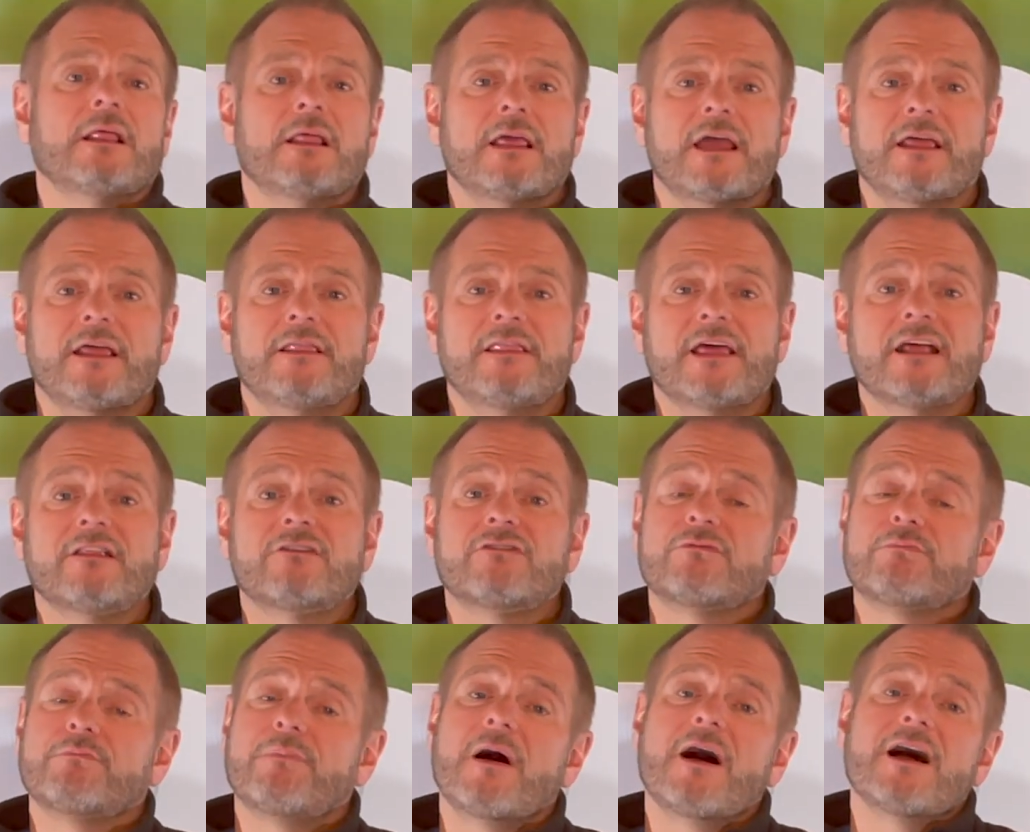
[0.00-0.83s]
And that's
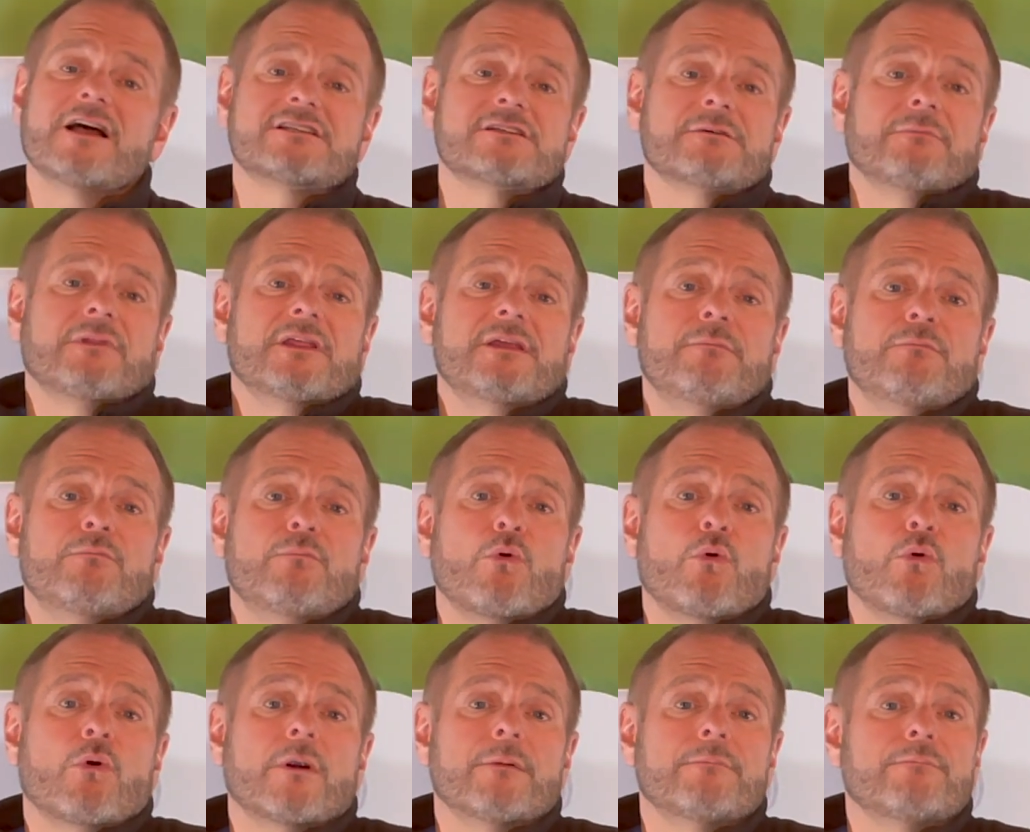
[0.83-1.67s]
possibly
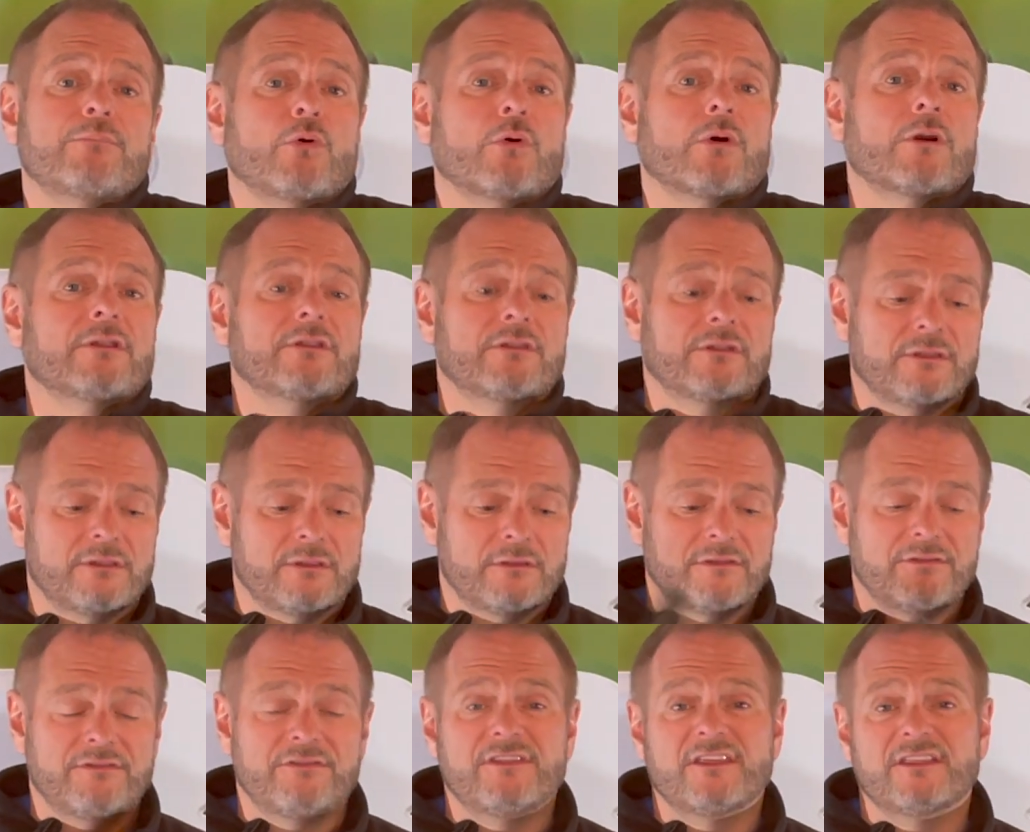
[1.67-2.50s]
more important
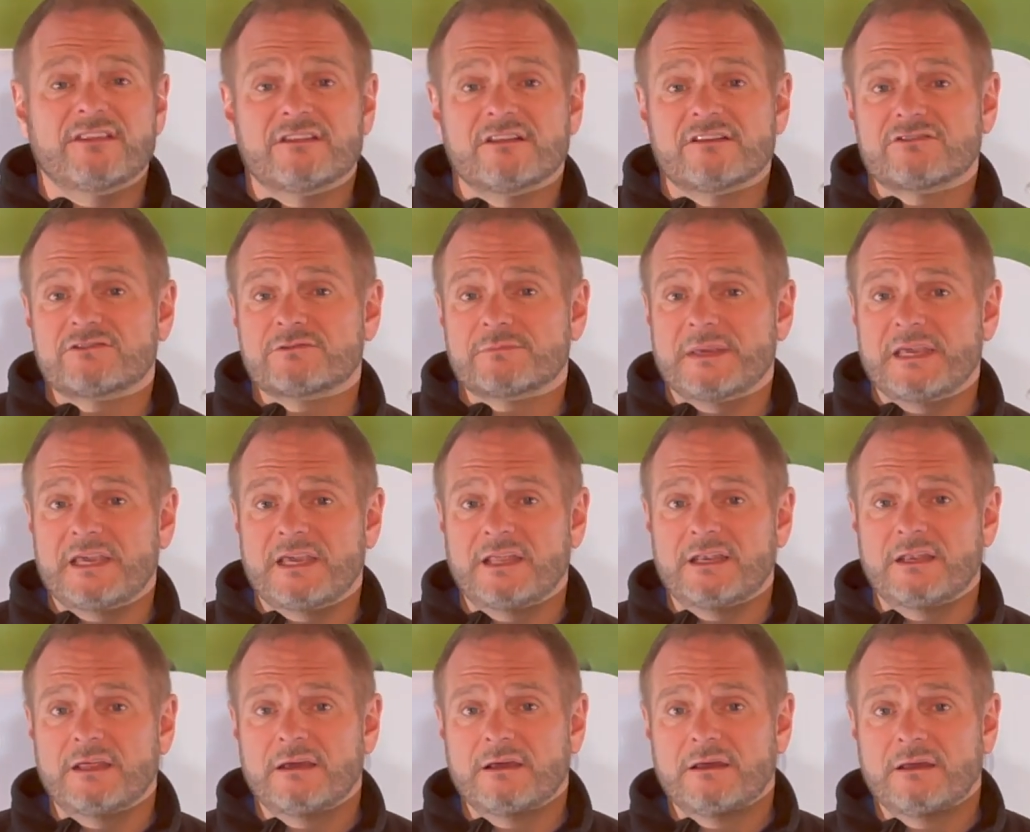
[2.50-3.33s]
than the
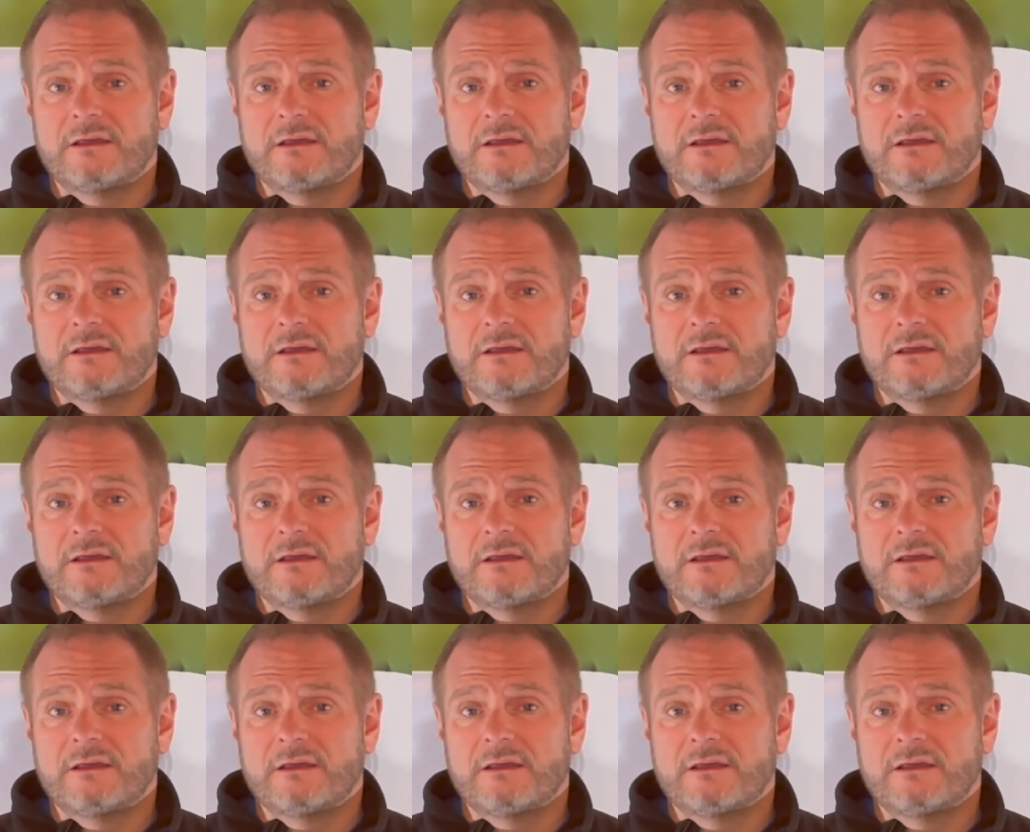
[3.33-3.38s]
speed